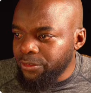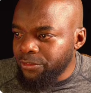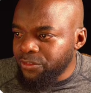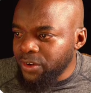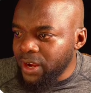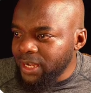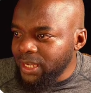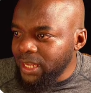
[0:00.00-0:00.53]
the
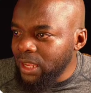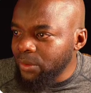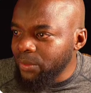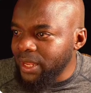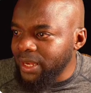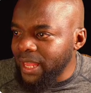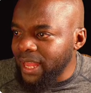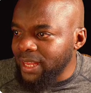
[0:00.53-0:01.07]
Friday, we
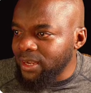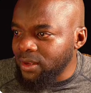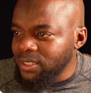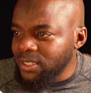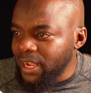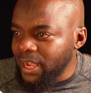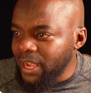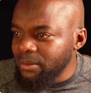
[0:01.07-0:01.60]
can add our
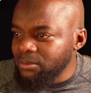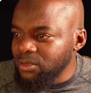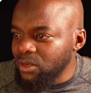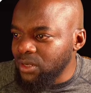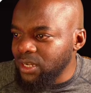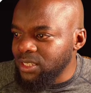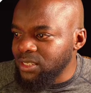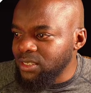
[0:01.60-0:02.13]
time. So
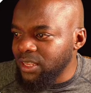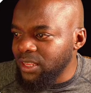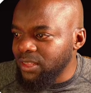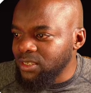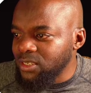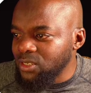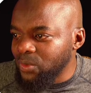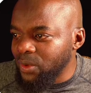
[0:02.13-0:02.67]
let's say
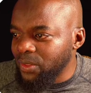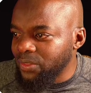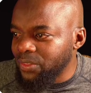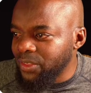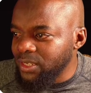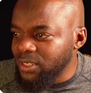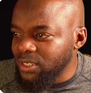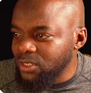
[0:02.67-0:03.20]
this is
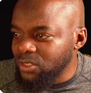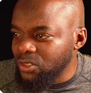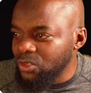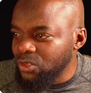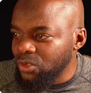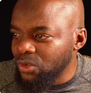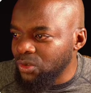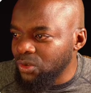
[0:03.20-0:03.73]
1.30
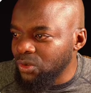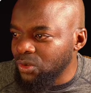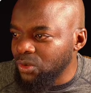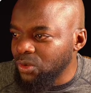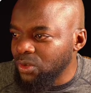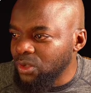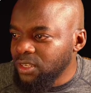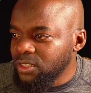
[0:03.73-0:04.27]

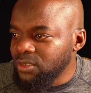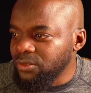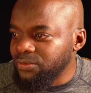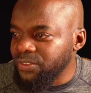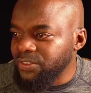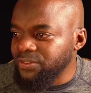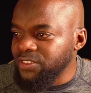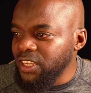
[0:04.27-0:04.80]
to to
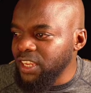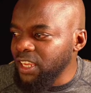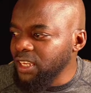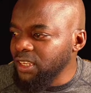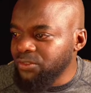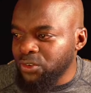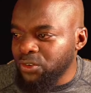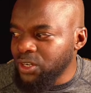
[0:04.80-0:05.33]

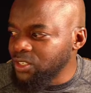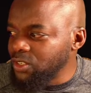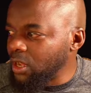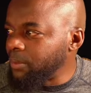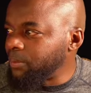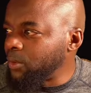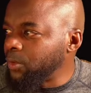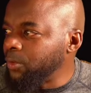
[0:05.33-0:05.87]
15, for
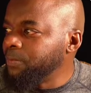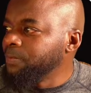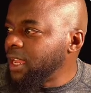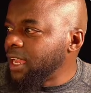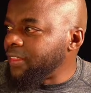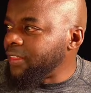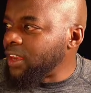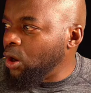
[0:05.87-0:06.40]
example.
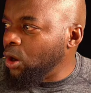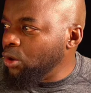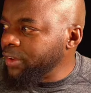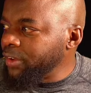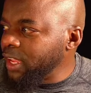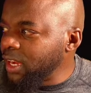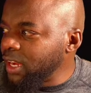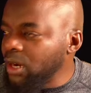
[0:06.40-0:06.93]
And then over
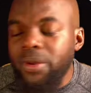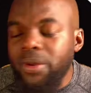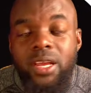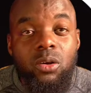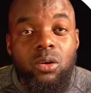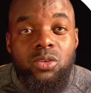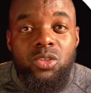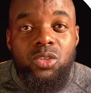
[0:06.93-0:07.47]
here, we can
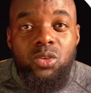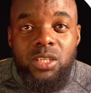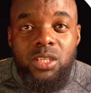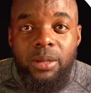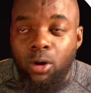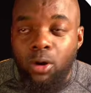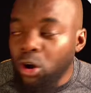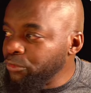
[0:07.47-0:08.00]
also do
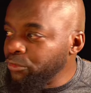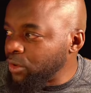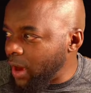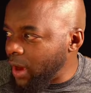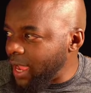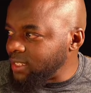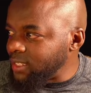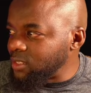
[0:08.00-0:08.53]
some
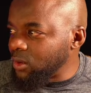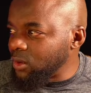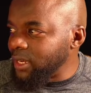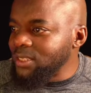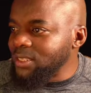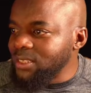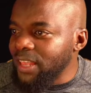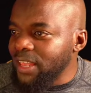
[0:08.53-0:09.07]
overrides. So
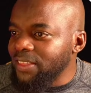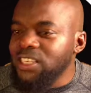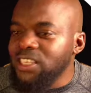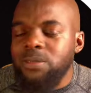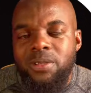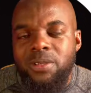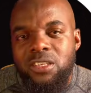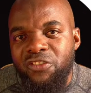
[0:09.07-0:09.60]
let's say there's
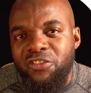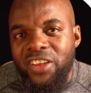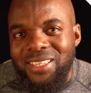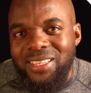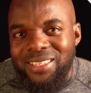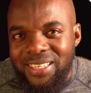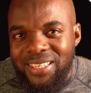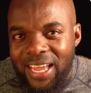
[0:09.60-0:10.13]
specific
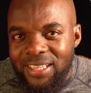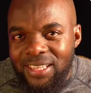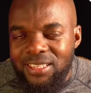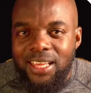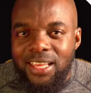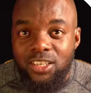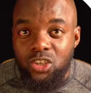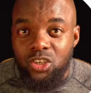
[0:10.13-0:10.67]
dates
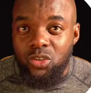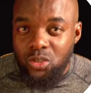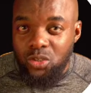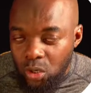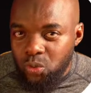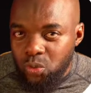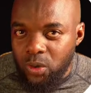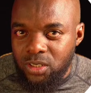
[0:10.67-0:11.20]
that you
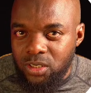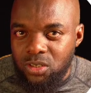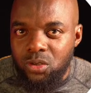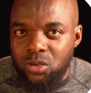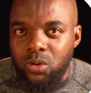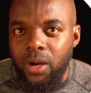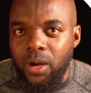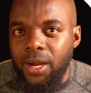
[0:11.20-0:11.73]
don't want
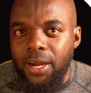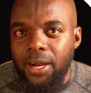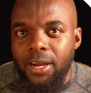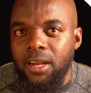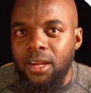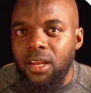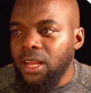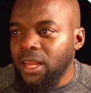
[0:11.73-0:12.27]
to
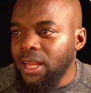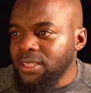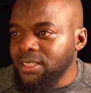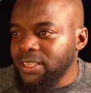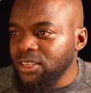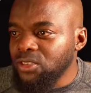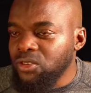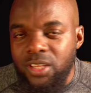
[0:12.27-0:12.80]
uh,
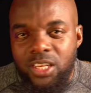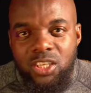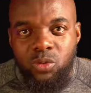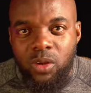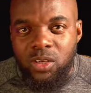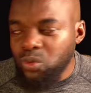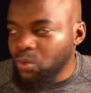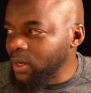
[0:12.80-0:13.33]
attend to these
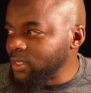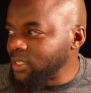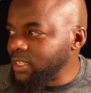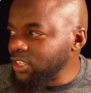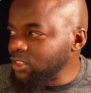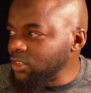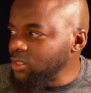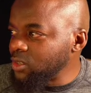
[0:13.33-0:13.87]
one-to-one -one
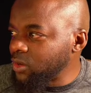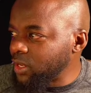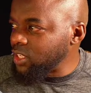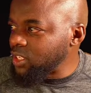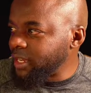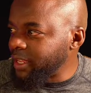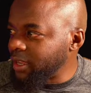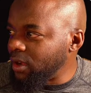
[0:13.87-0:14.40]
sessions.
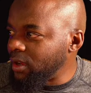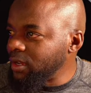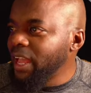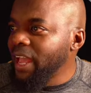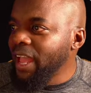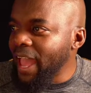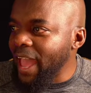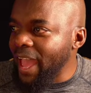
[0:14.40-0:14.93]
just click on
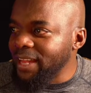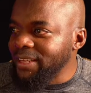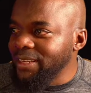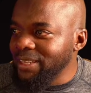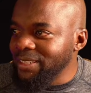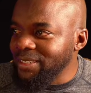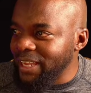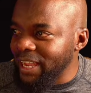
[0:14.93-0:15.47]
add
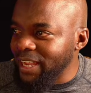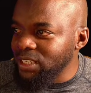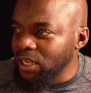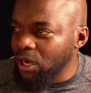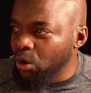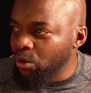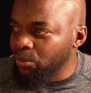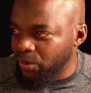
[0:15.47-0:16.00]
date
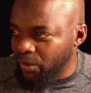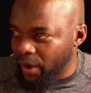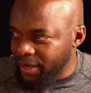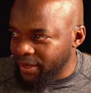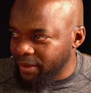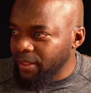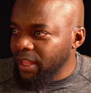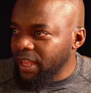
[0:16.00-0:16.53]

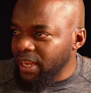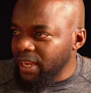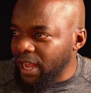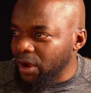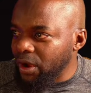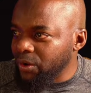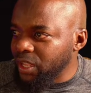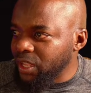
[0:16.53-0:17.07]
override.
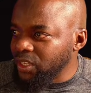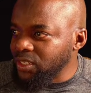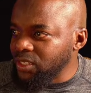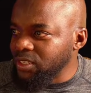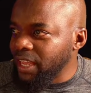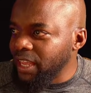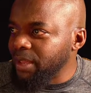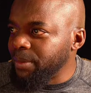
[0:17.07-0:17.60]
Now you can just
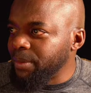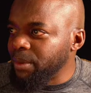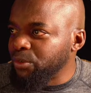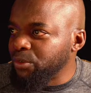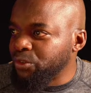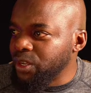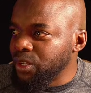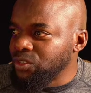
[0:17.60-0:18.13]
say maybe,
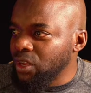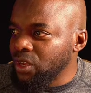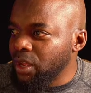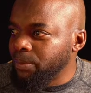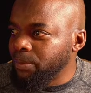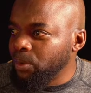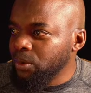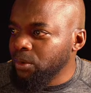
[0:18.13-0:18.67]
for
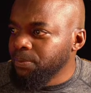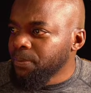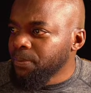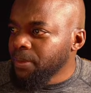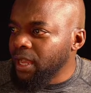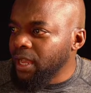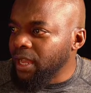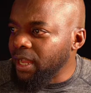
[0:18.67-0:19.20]
example,
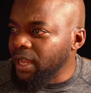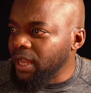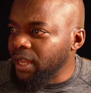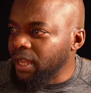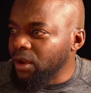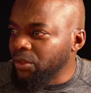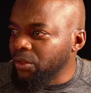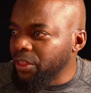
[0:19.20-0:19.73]

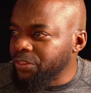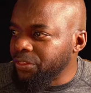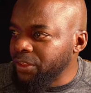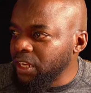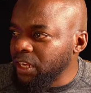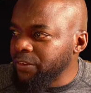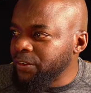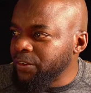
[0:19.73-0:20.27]
uh, on the
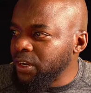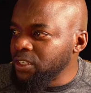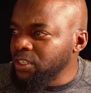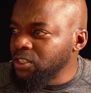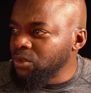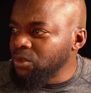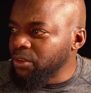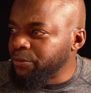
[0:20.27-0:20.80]
31st
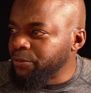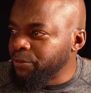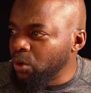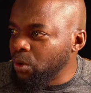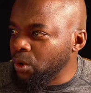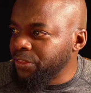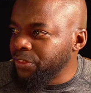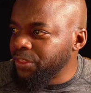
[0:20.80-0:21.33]
to the
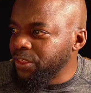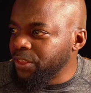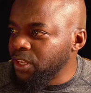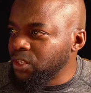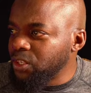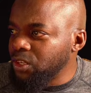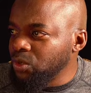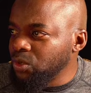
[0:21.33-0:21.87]
4th, you
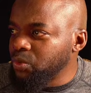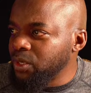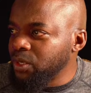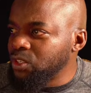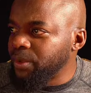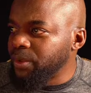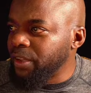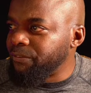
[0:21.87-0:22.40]
don't want
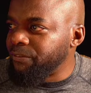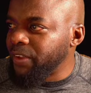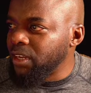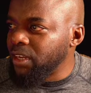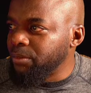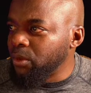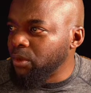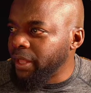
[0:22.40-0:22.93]
to be
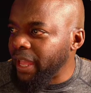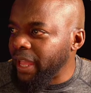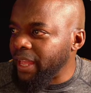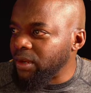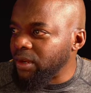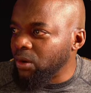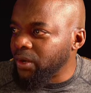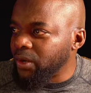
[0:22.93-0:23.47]
available
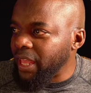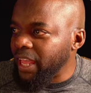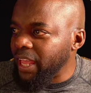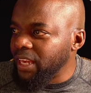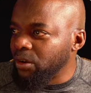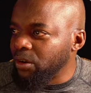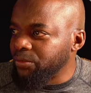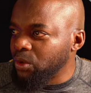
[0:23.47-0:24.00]
and on
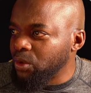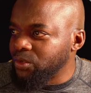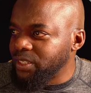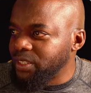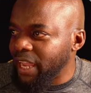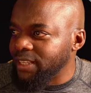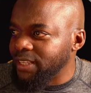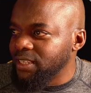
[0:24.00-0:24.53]
any of those
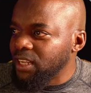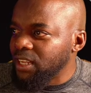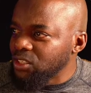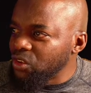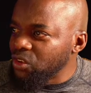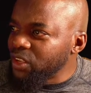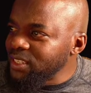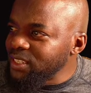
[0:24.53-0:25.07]
dates. So
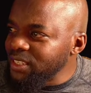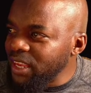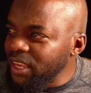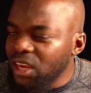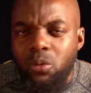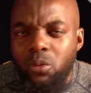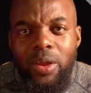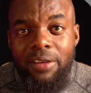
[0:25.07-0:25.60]
you can see
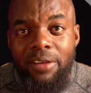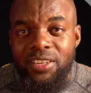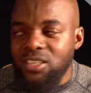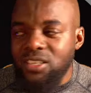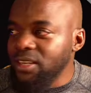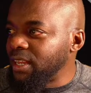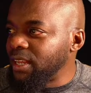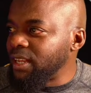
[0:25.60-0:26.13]
here we have this
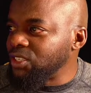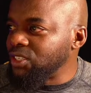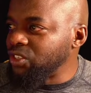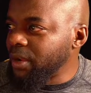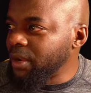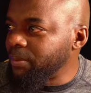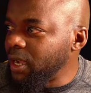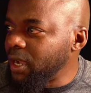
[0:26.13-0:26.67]
uh,
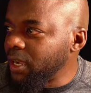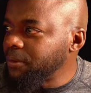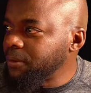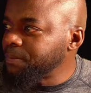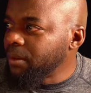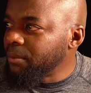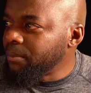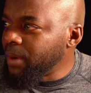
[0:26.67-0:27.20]
check mark,
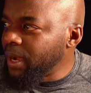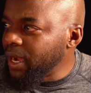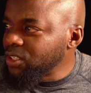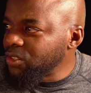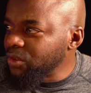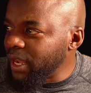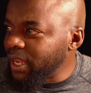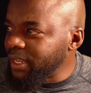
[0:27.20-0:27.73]
mark
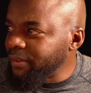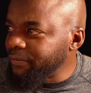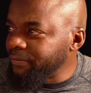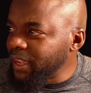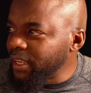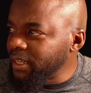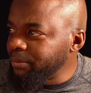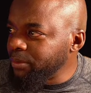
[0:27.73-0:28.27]
to
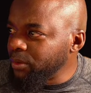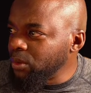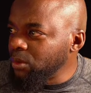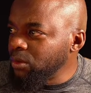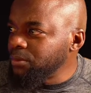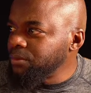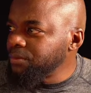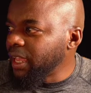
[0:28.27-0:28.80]
unavailable,
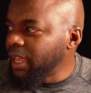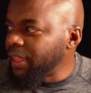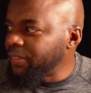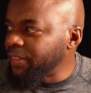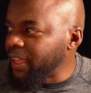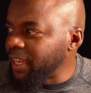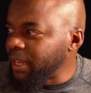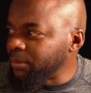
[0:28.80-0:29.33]
and then